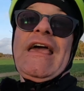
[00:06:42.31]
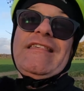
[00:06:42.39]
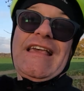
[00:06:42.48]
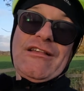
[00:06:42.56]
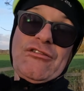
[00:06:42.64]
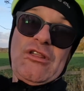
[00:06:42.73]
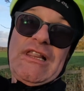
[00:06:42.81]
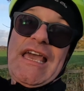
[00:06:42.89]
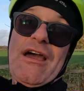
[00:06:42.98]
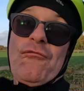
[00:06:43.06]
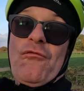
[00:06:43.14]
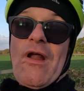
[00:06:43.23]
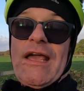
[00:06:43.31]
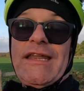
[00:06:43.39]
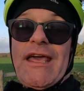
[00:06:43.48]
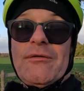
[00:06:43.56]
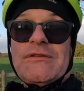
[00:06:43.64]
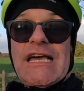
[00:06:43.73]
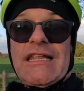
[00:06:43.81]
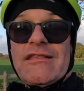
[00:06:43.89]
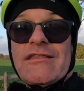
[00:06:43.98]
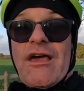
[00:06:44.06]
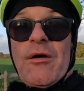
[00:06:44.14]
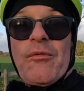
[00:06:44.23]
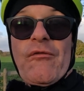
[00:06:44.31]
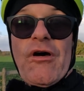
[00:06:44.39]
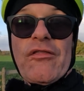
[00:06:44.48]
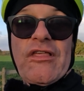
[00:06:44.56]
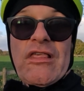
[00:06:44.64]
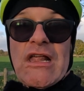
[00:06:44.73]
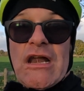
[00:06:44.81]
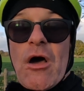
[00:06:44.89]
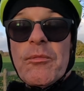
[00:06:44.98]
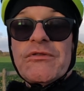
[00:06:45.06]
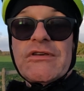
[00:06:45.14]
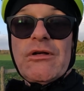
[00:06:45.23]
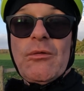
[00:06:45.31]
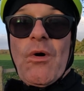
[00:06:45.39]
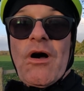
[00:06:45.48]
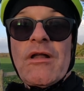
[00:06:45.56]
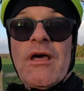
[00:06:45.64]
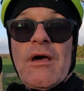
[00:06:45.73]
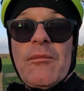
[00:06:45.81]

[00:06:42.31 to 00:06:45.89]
It's actually a radio telescope rather than an optical one,